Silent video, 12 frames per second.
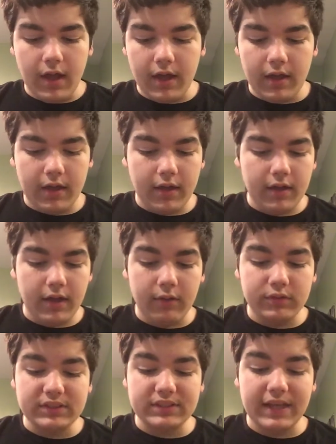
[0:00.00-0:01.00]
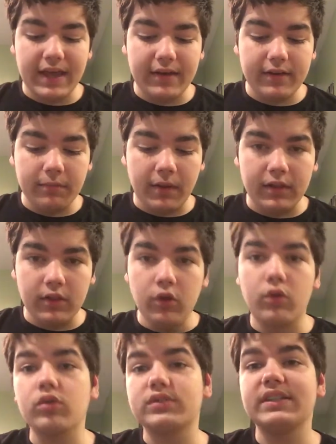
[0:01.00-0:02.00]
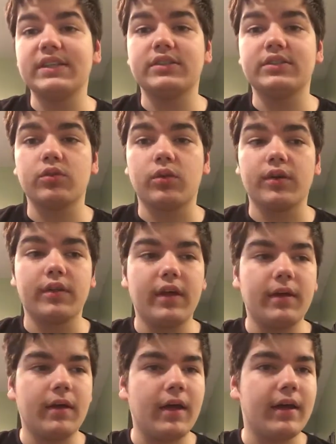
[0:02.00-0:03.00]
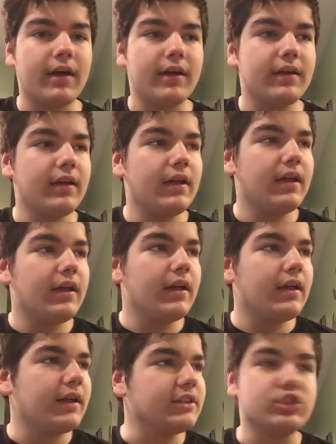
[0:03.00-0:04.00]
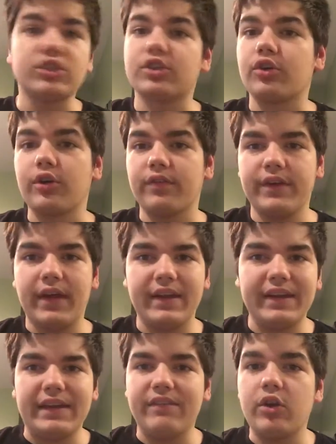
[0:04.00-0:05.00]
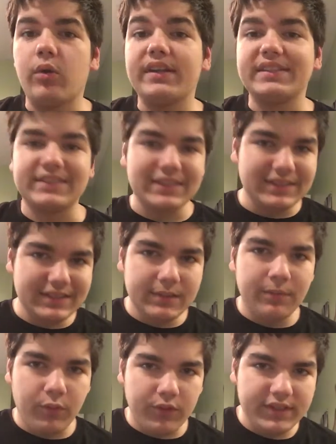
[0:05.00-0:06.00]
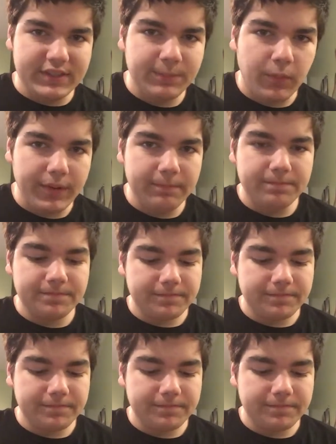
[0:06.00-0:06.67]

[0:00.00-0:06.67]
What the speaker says: I was at my local CD store. I just heard of it. I didn't even know it existed before this point.